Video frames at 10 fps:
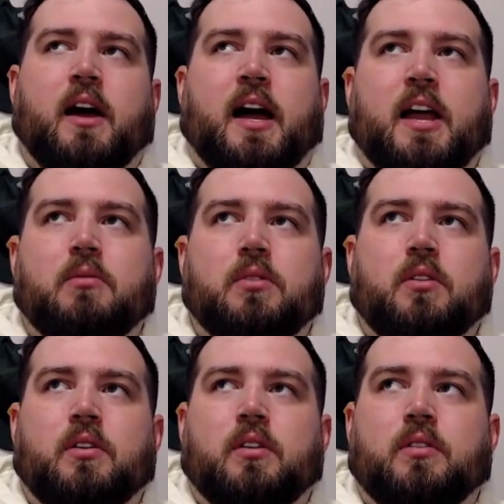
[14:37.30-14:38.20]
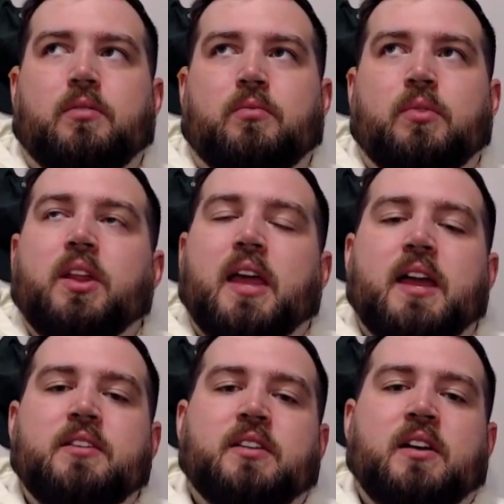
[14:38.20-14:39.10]
Iowa really
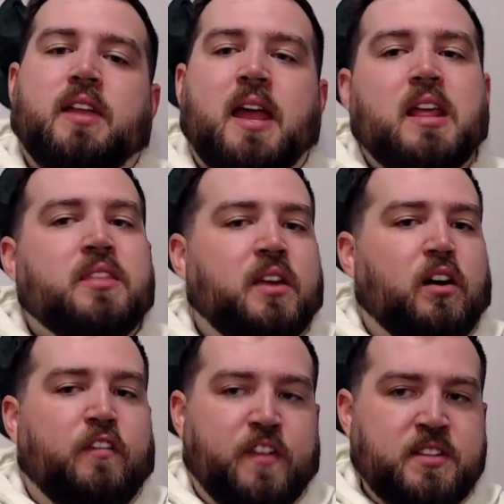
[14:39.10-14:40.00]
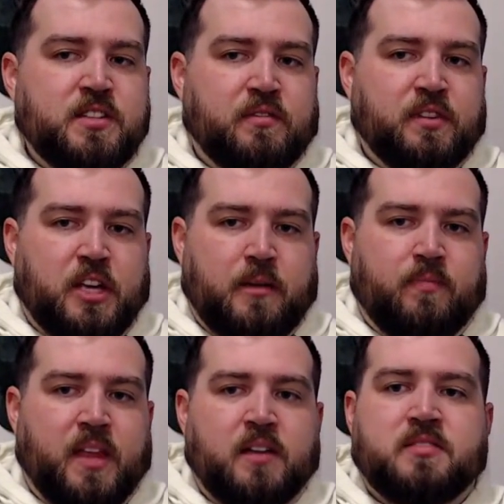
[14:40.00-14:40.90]
hadn't done anything offensively
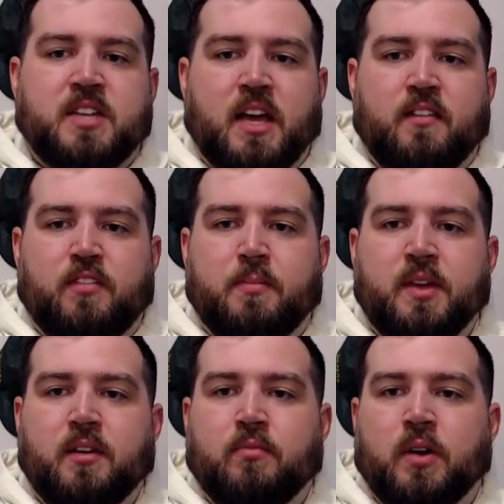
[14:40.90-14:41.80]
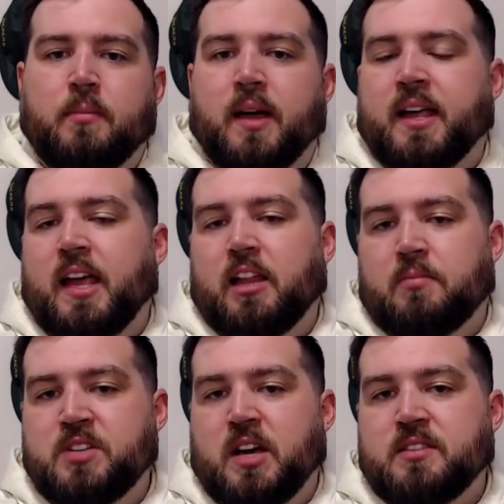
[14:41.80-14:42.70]
outside of the big run by
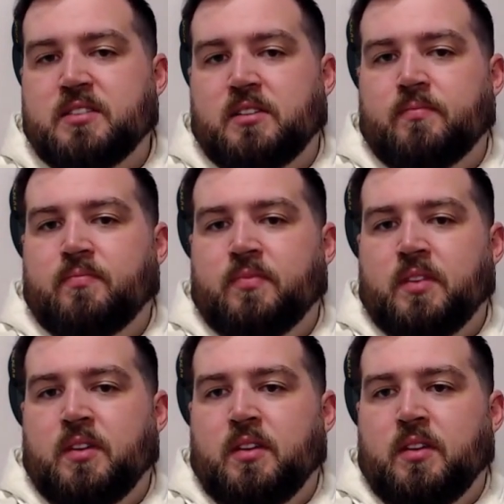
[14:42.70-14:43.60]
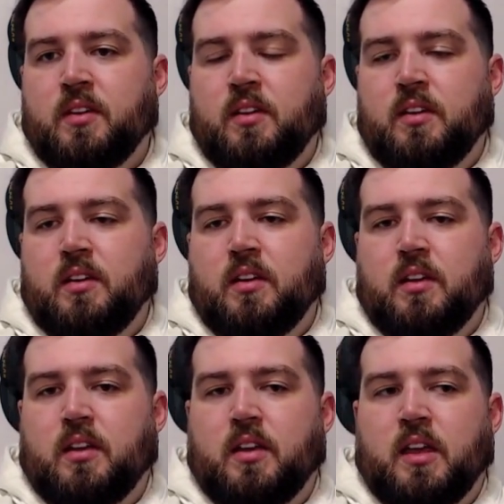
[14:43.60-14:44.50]
Caleb Johnson.
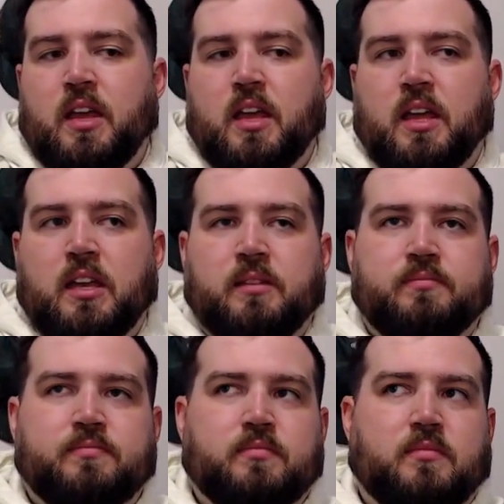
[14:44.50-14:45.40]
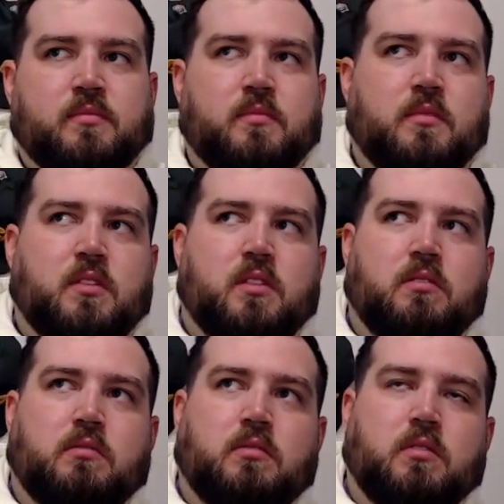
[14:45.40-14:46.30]
And
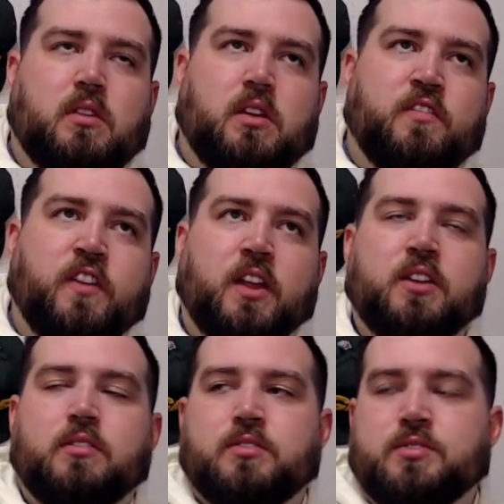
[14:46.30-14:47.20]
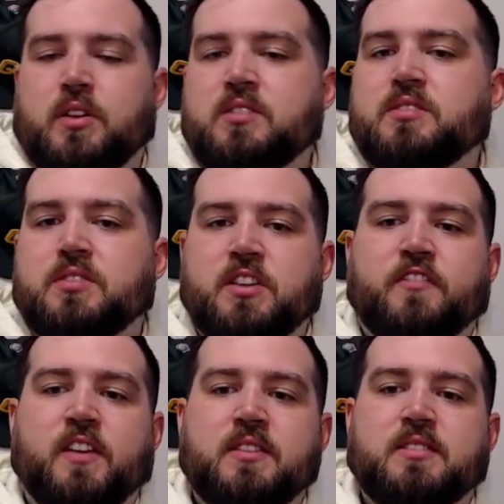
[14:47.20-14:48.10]
you felt like you could trust your
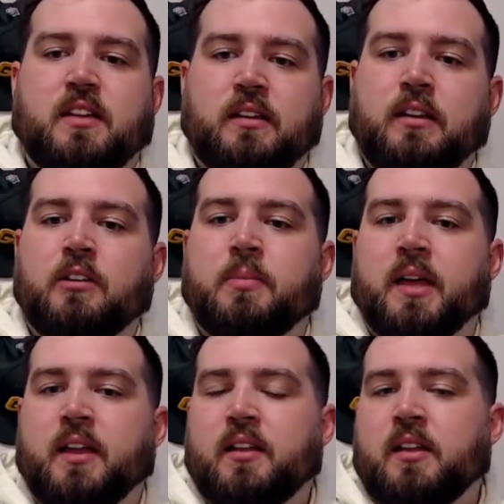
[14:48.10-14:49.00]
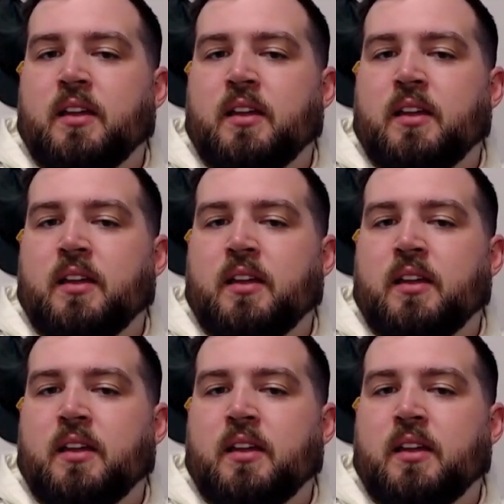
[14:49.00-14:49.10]
defense a little bit.